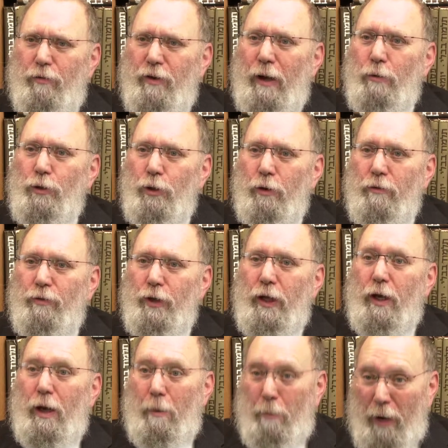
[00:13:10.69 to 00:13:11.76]
founder of the
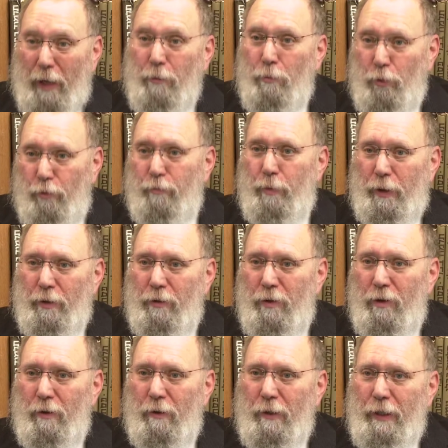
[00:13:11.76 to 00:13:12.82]
Chabad movement.
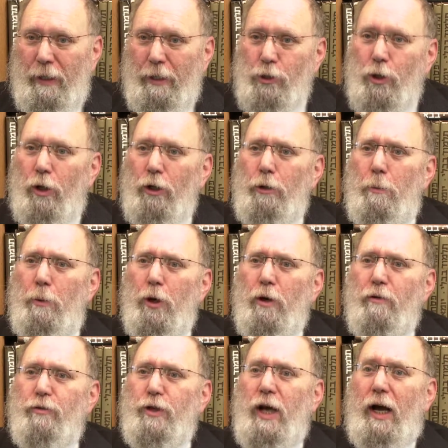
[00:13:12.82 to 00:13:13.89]
It's called the Book
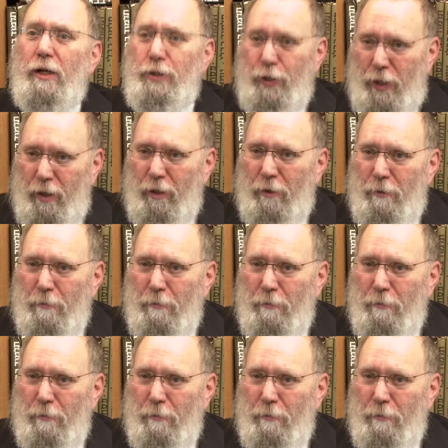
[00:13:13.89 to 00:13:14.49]
of Tanya,